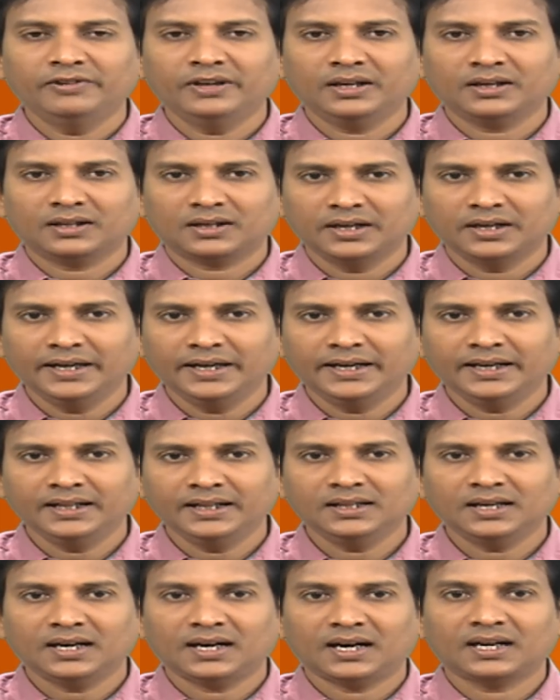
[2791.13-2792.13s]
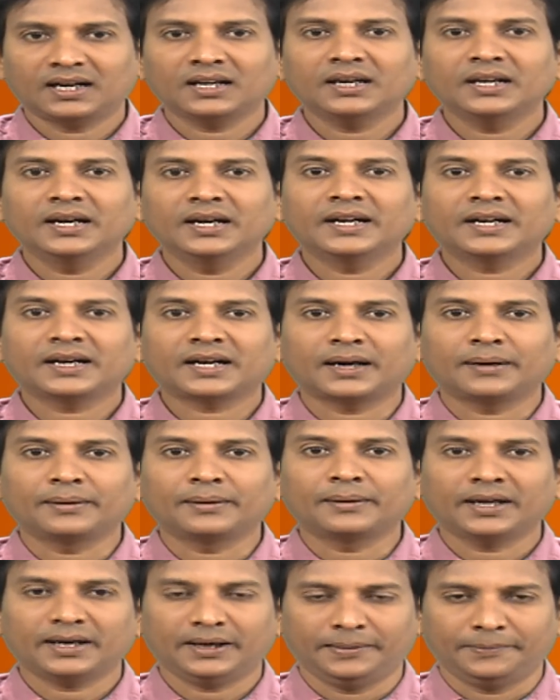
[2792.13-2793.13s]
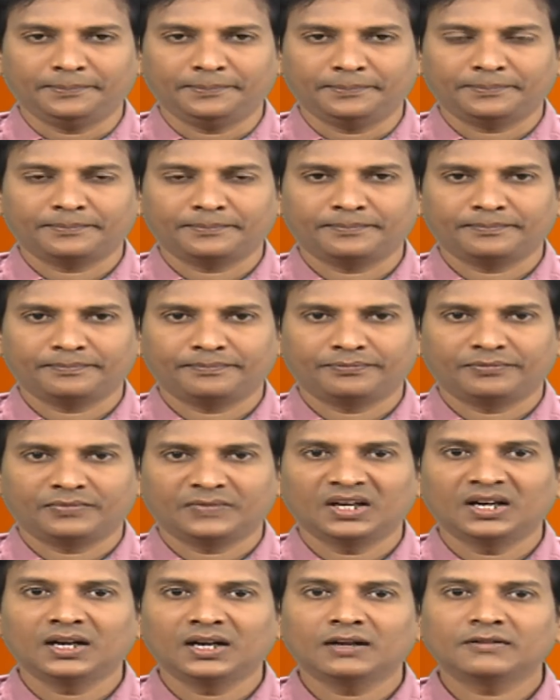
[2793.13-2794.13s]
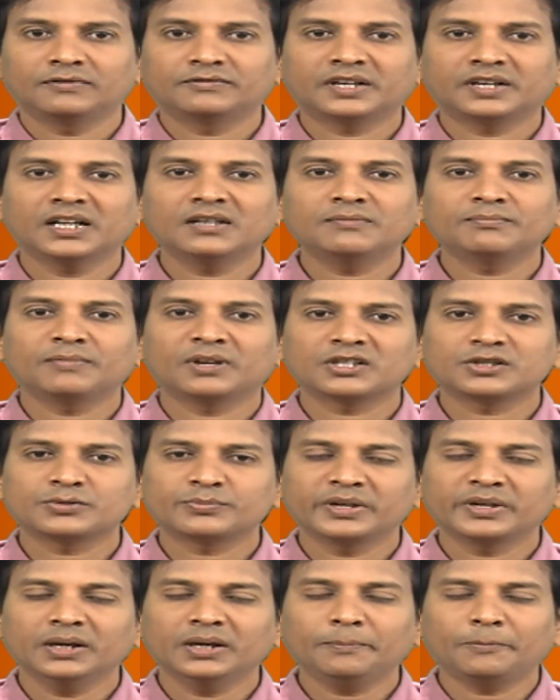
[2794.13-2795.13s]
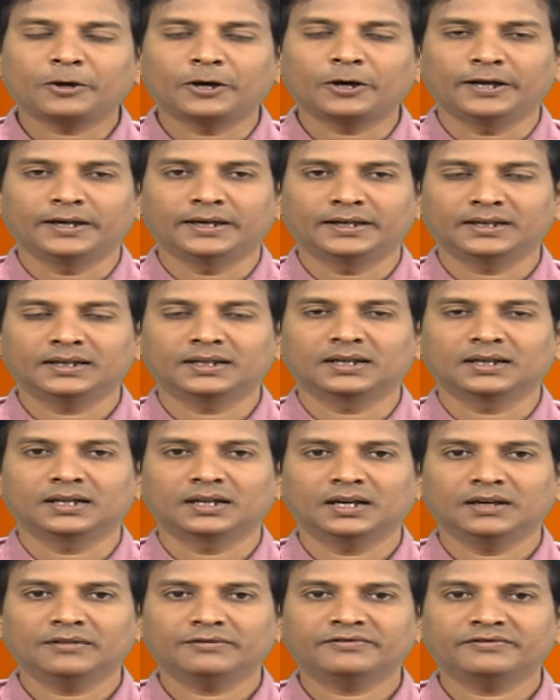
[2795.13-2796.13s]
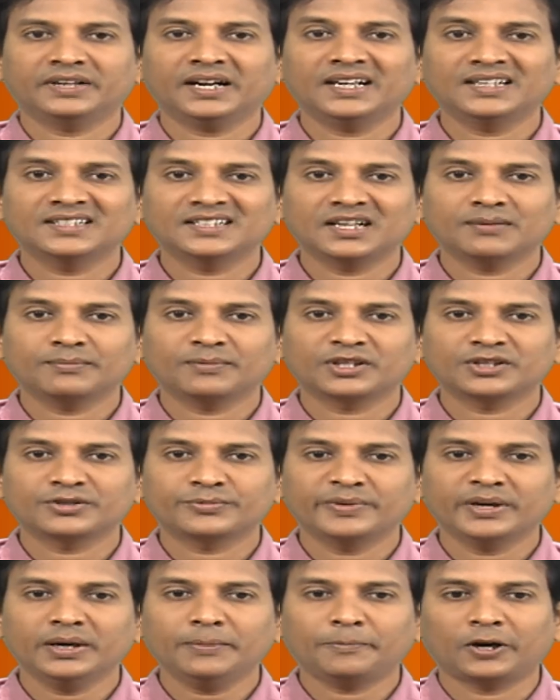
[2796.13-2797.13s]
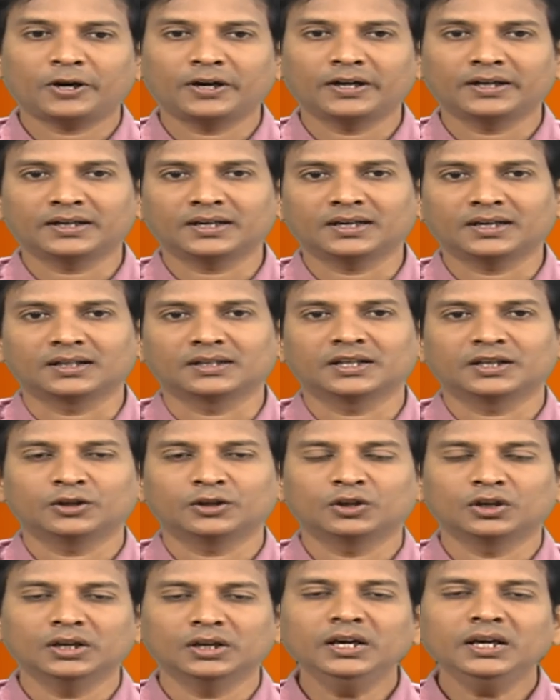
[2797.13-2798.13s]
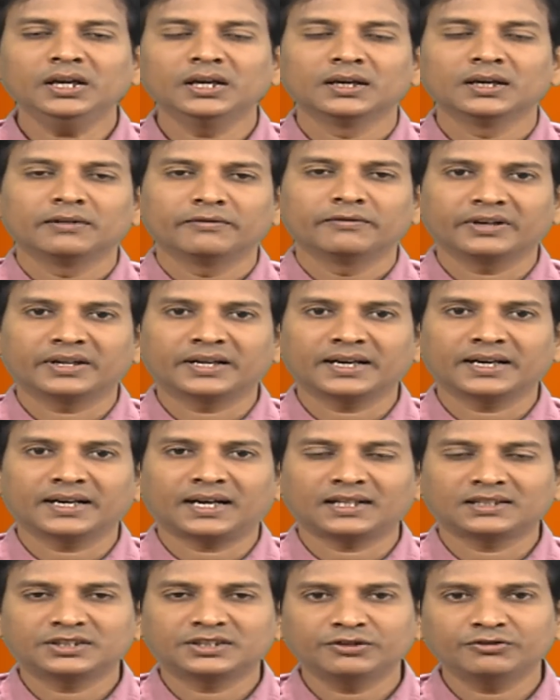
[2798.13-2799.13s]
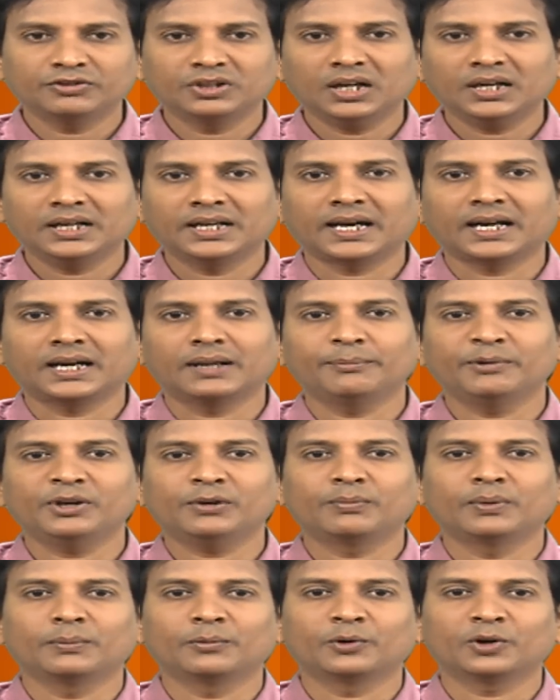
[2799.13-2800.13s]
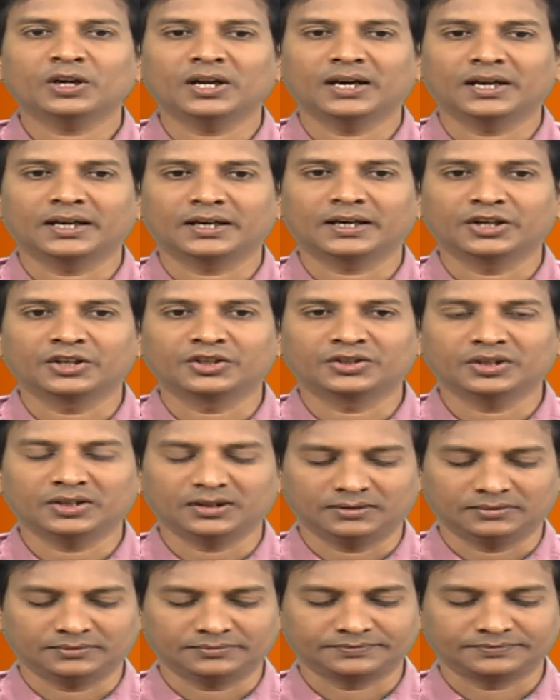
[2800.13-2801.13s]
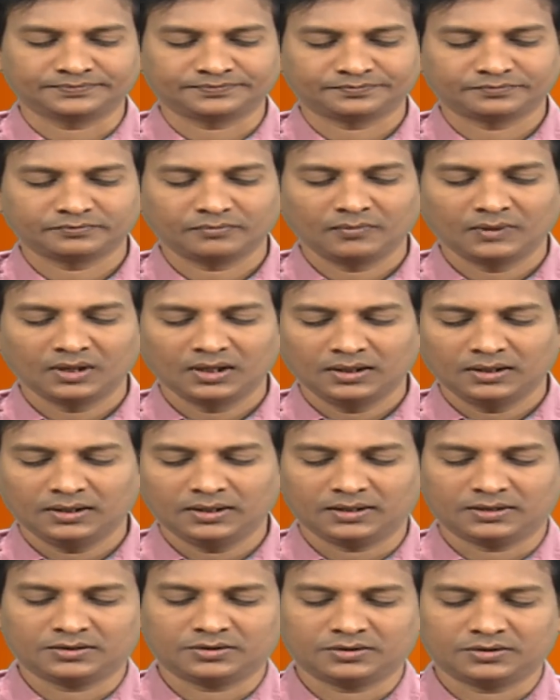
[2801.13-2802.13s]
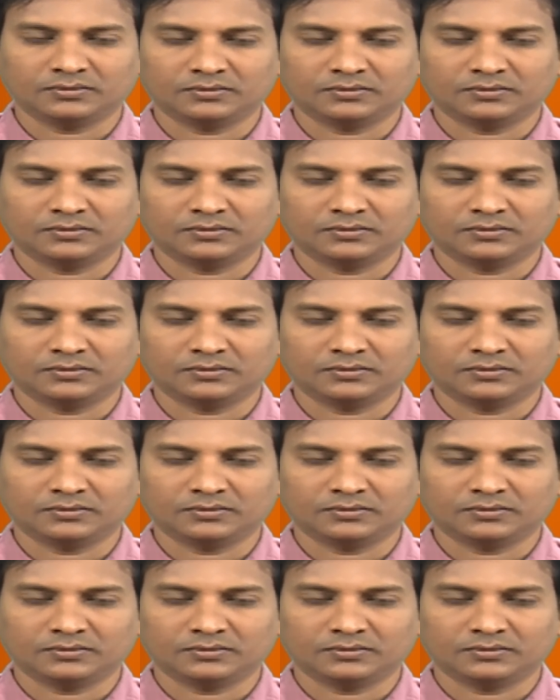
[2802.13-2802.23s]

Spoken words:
creating the array at runtime, left hand must be a pointer, left hand side must be a pointer, then only we can achieve the dynamic memory allocation. Next,